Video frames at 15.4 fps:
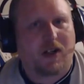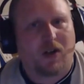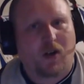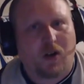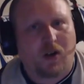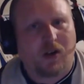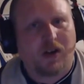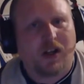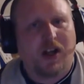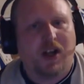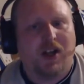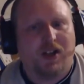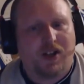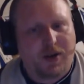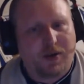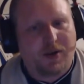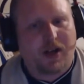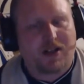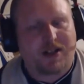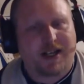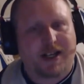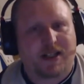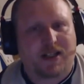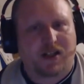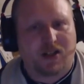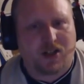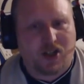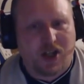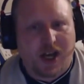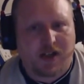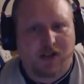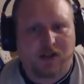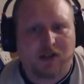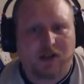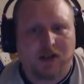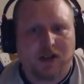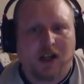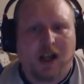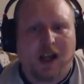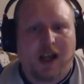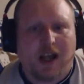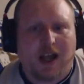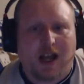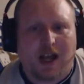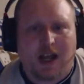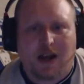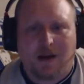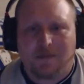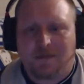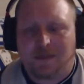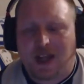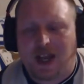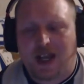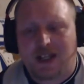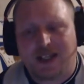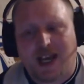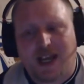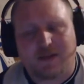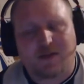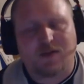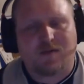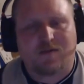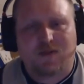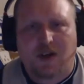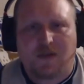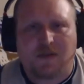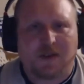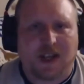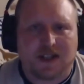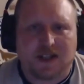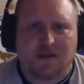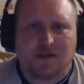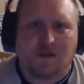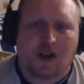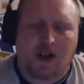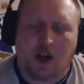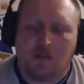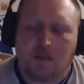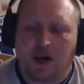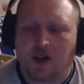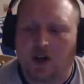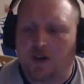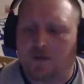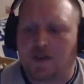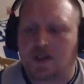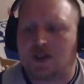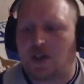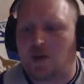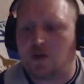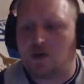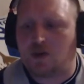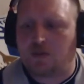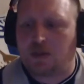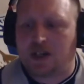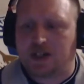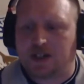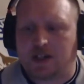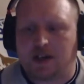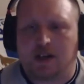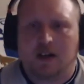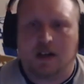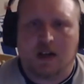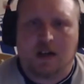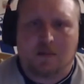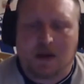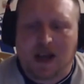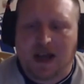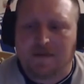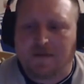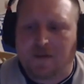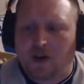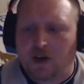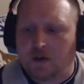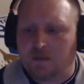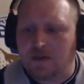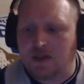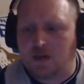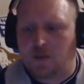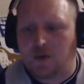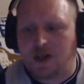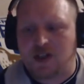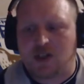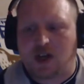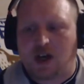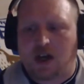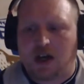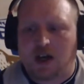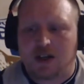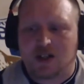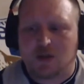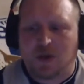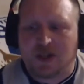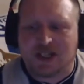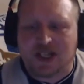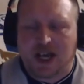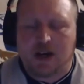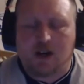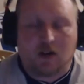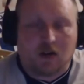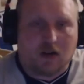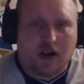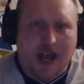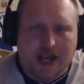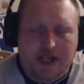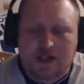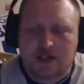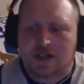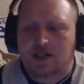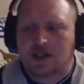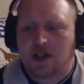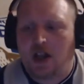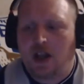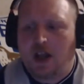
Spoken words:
on all new contents on the channel. And yeah, don't forget to follow my other social media platforms, which are Twitter or X